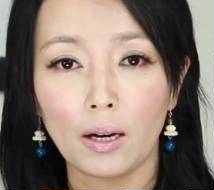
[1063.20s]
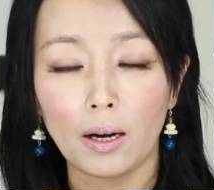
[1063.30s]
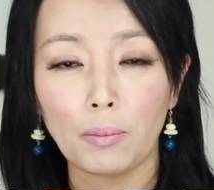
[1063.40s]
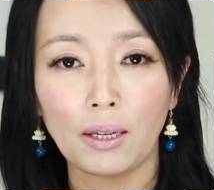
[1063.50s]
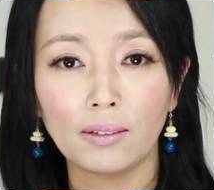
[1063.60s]

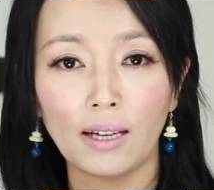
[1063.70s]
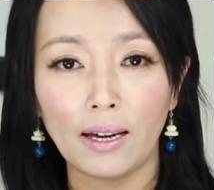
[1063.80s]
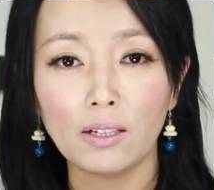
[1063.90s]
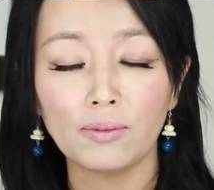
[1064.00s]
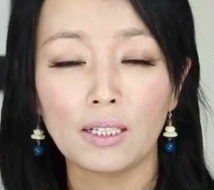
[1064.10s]
the
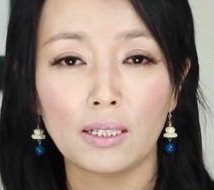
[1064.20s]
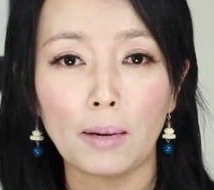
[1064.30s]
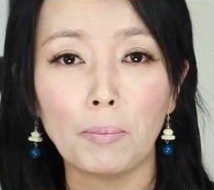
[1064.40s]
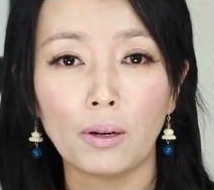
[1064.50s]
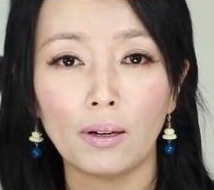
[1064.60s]
end of
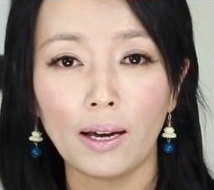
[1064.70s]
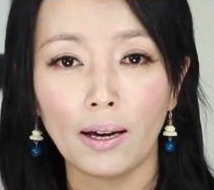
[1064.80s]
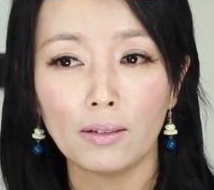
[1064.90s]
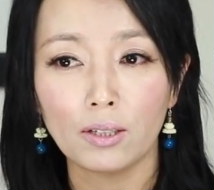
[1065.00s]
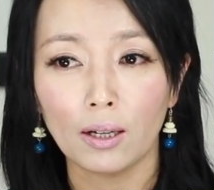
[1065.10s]
December,
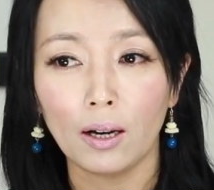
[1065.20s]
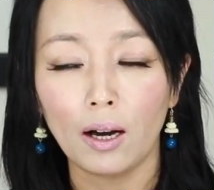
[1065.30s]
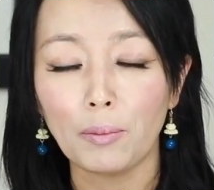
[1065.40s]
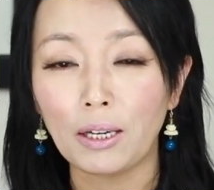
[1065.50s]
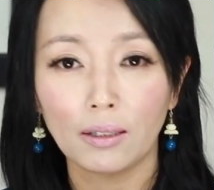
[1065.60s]
and
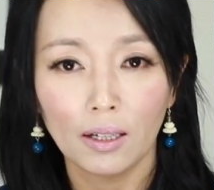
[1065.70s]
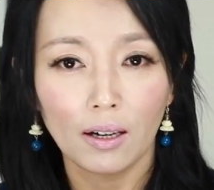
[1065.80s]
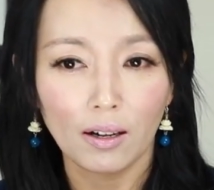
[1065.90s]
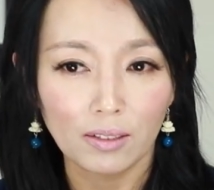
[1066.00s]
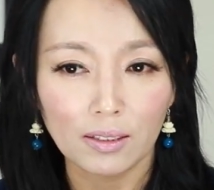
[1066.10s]

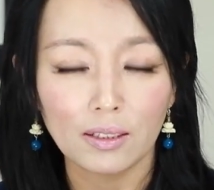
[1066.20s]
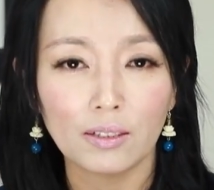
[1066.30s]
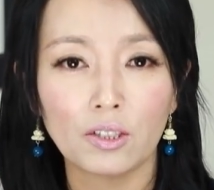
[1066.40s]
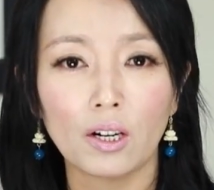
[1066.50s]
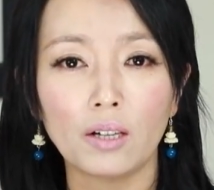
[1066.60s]

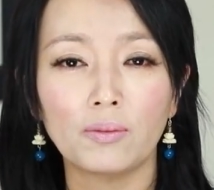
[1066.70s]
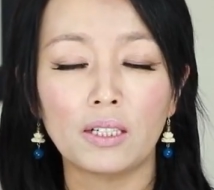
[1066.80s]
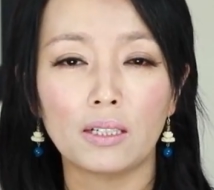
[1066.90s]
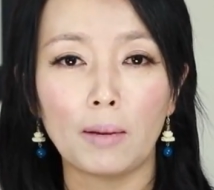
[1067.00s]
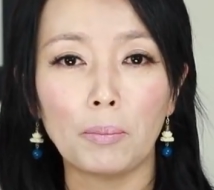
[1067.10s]
the start of
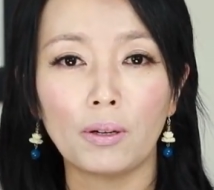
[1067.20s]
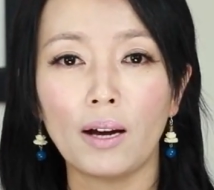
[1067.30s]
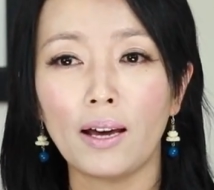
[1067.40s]
December,